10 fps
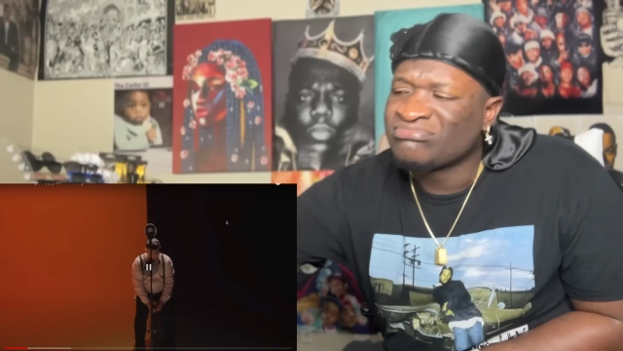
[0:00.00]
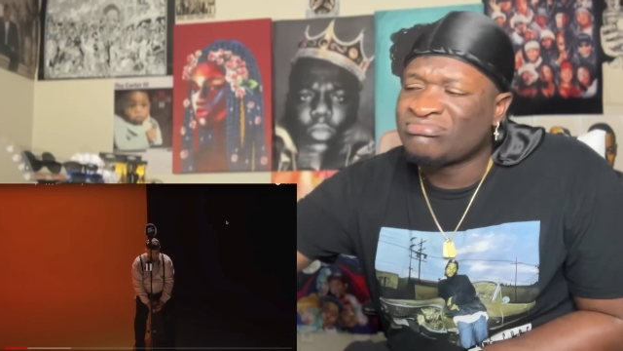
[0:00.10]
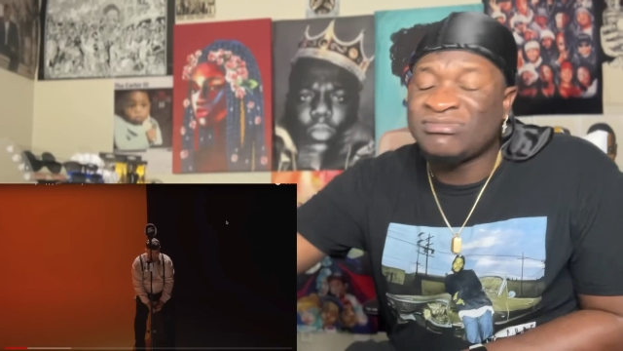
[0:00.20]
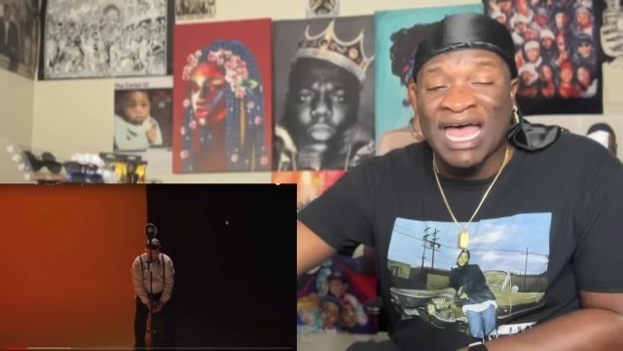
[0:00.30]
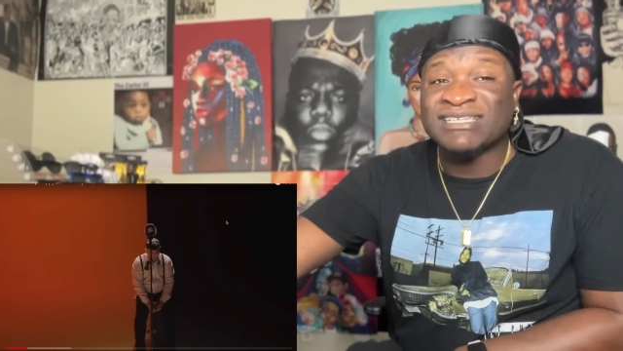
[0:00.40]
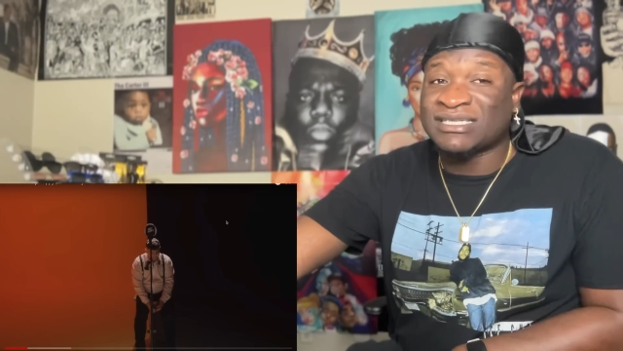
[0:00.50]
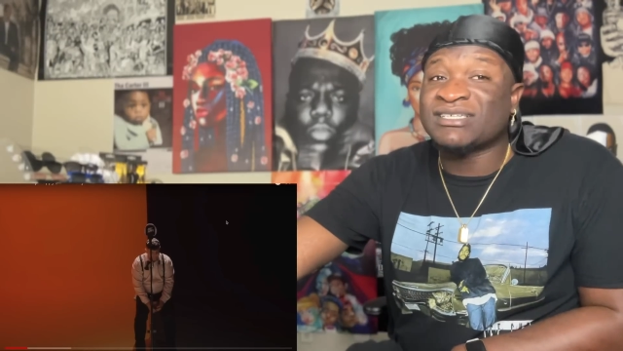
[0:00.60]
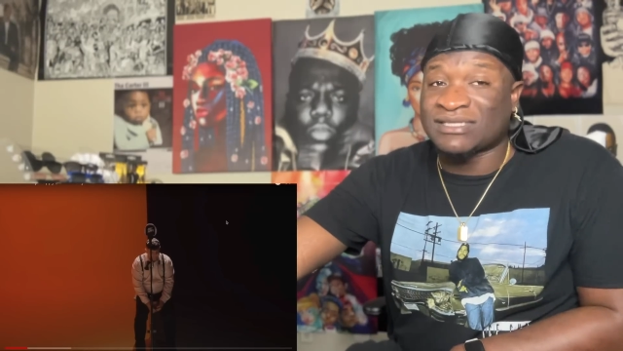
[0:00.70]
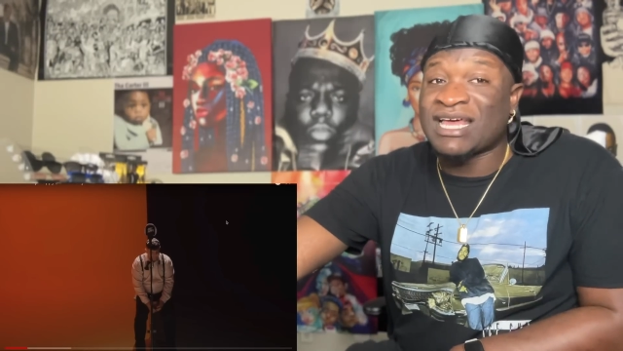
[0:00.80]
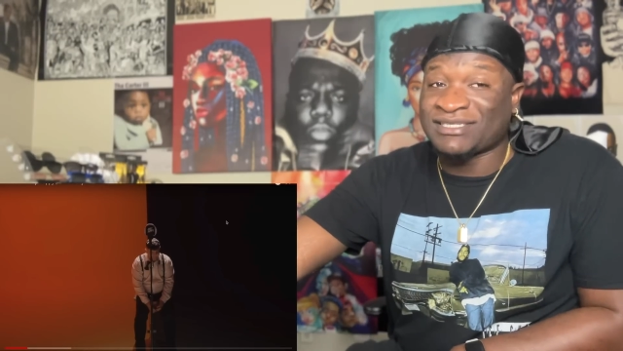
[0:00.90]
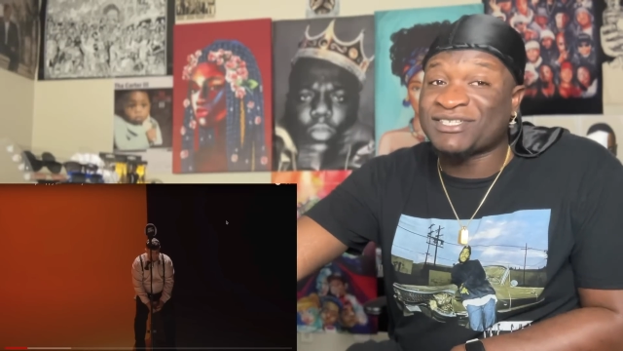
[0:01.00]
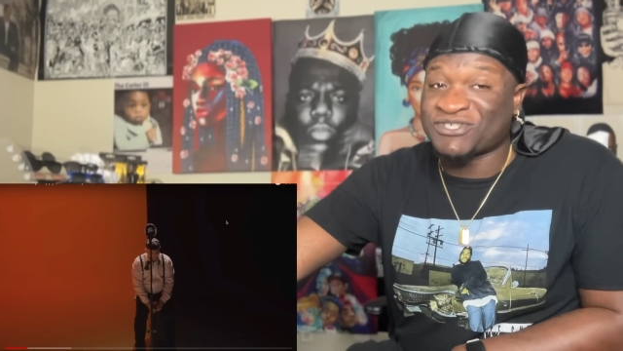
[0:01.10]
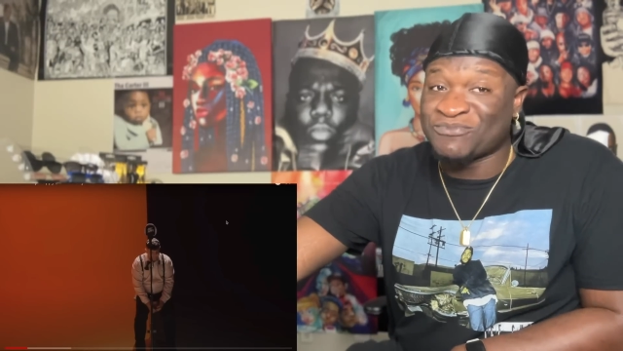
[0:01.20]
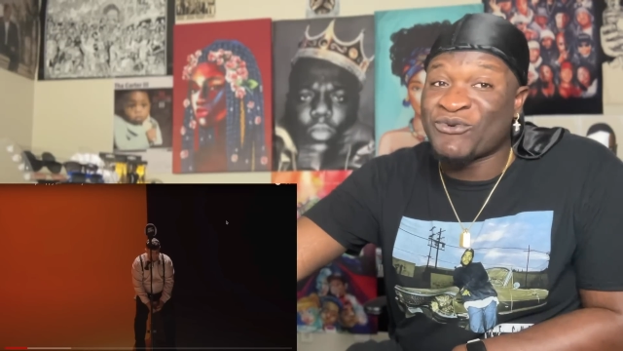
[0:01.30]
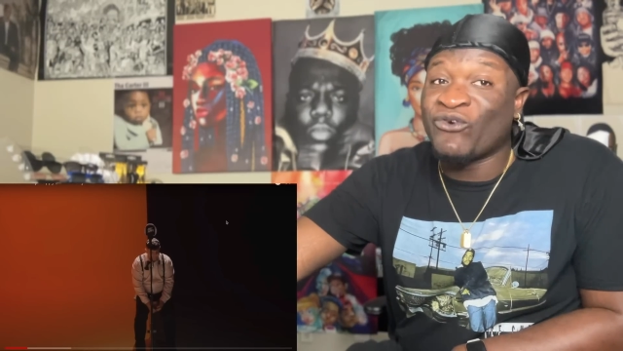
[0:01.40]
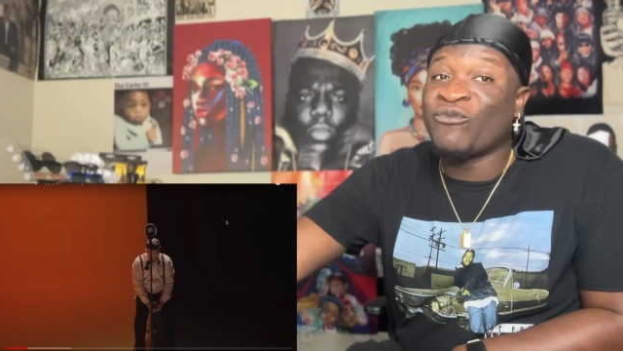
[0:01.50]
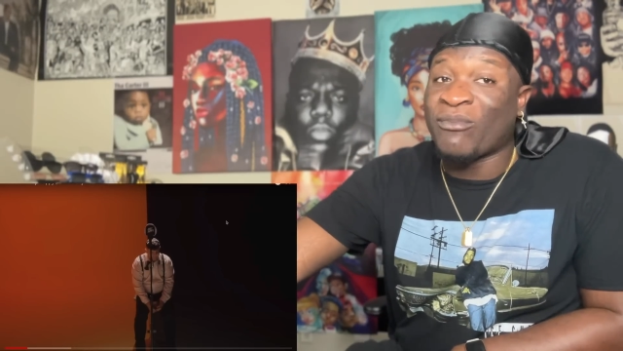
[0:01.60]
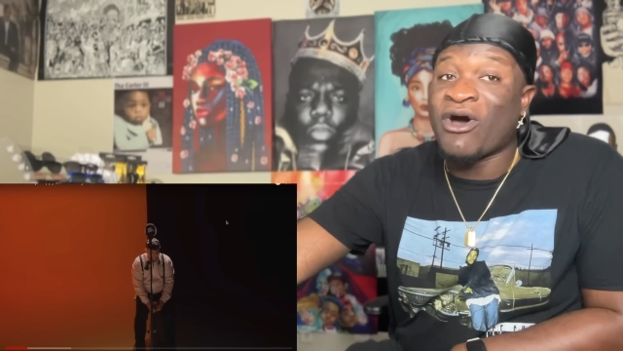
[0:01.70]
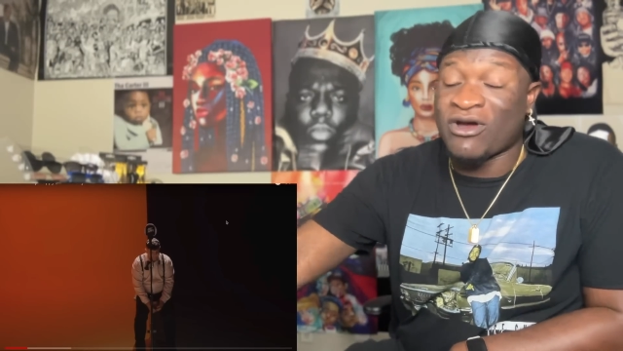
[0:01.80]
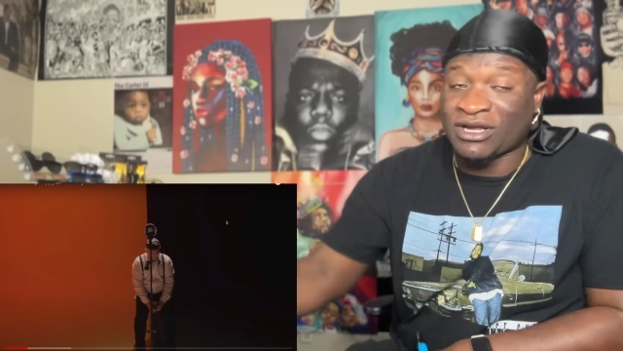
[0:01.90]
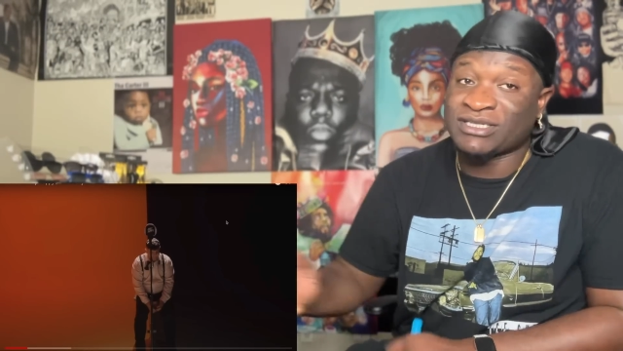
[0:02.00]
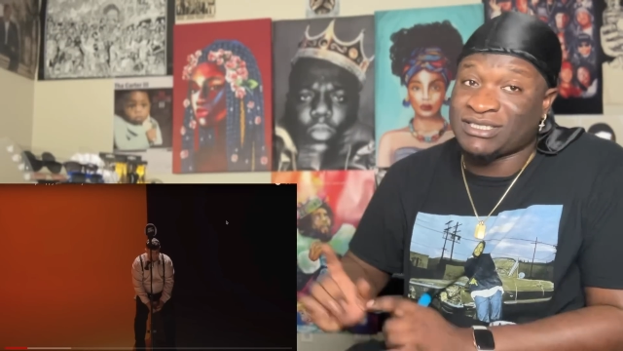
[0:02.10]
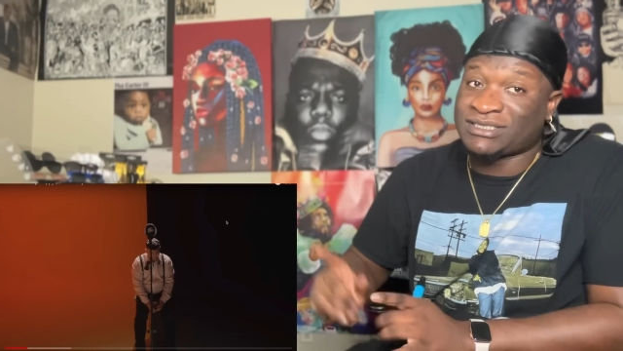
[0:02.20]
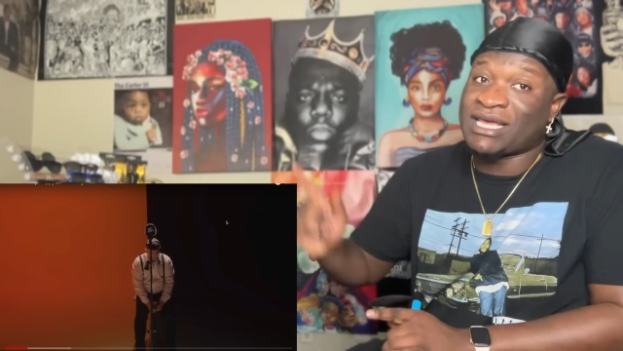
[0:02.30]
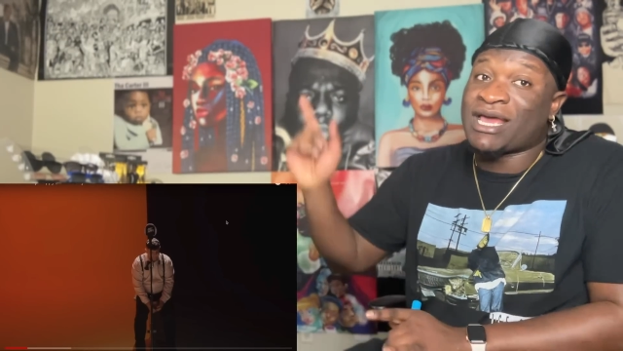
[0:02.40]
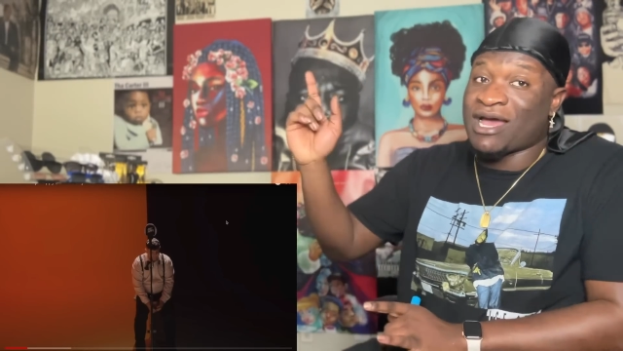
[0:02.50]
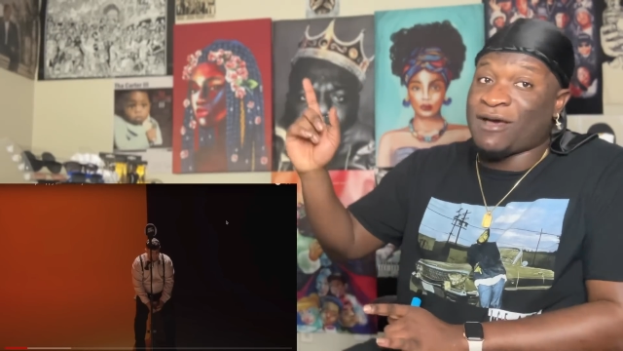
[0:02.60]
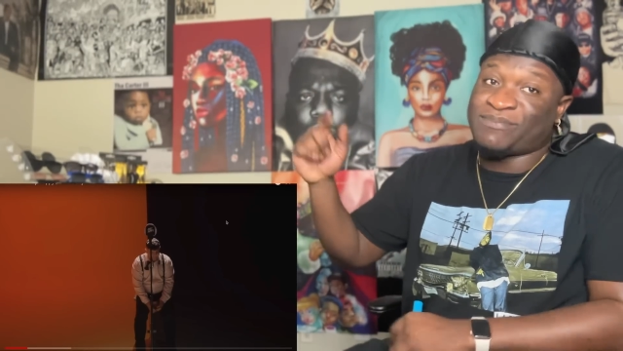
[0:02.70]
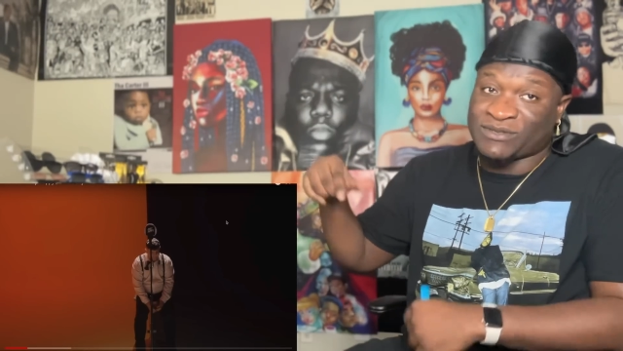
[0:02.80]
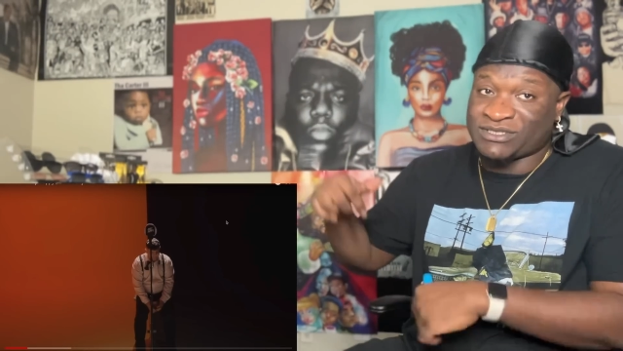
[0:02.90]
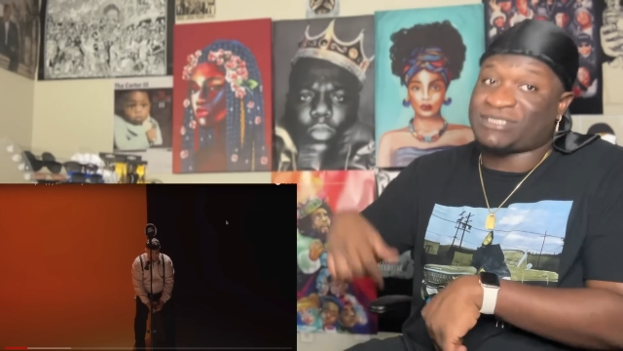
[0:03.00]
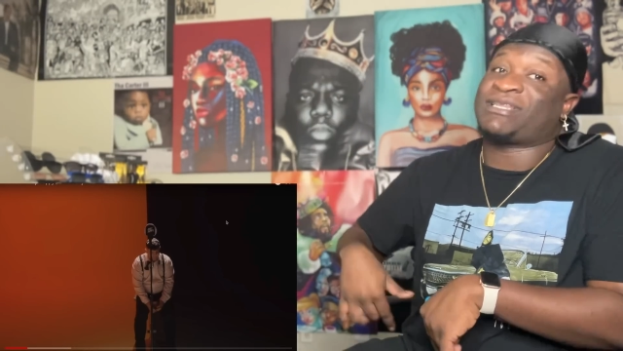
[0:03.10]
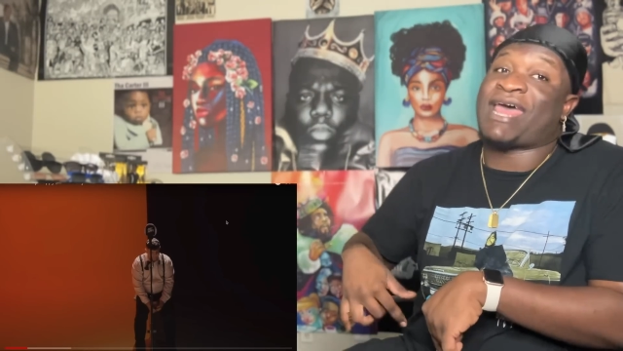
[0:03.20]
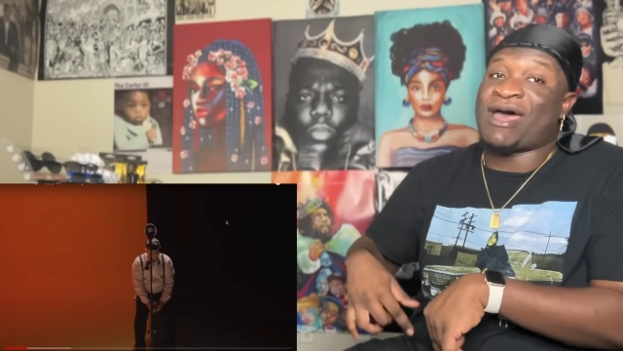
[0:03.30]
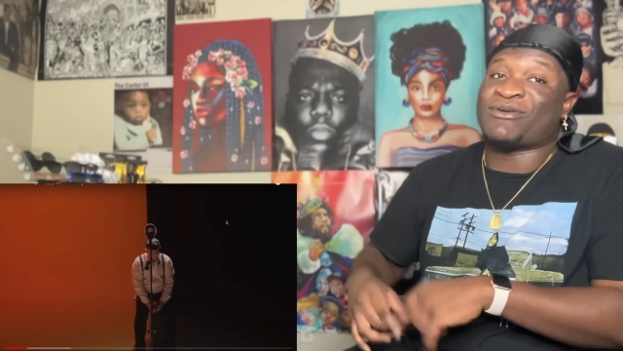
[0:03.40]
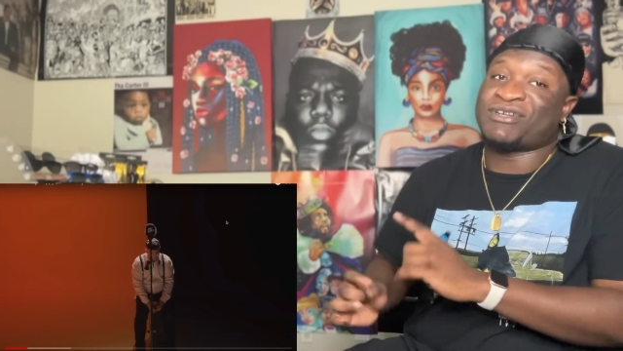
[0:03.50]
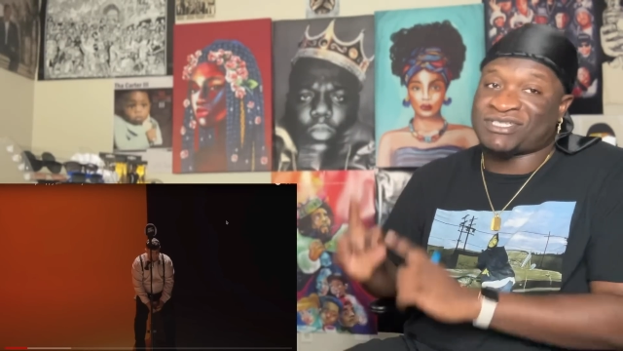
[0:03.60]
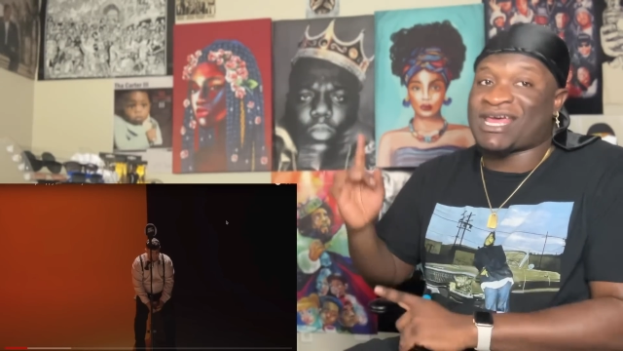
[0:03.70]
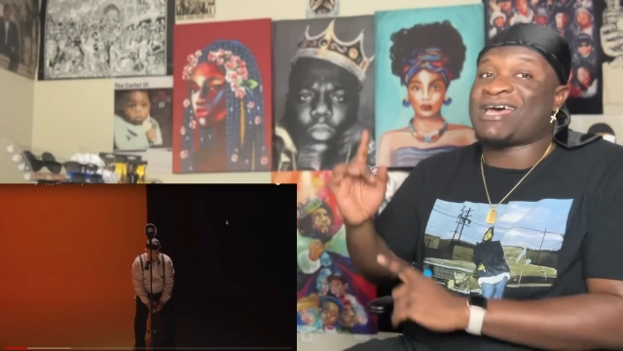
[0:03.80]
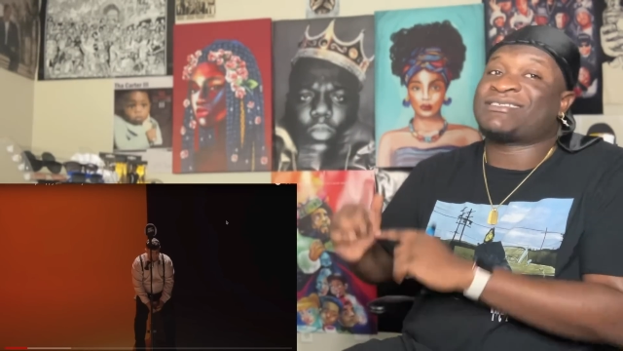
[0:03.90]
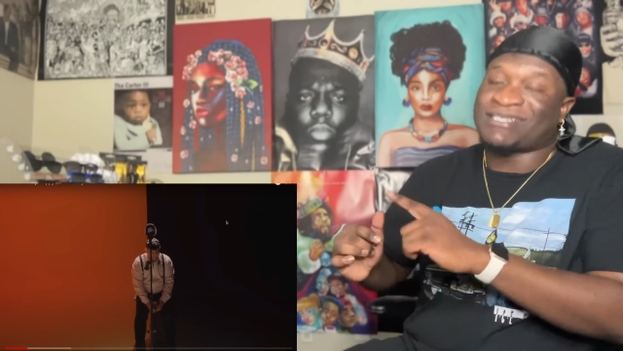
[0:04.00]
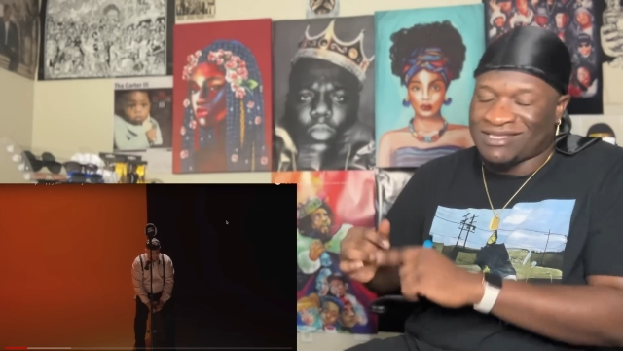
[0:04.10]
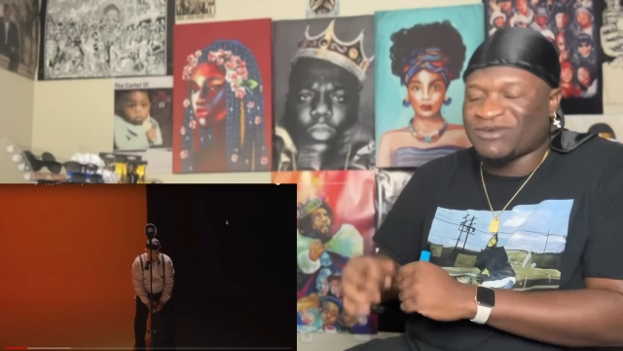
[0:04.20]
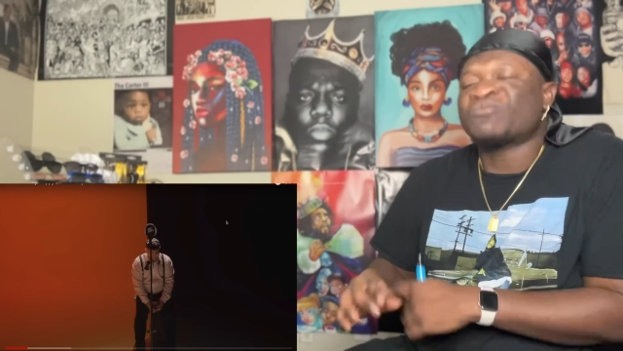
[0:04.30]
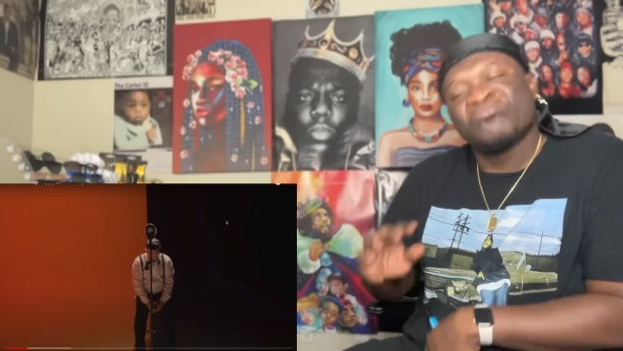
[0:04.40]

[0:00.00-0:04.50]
That's a smooth bar, because he's saying uppers and downers, highs and lows.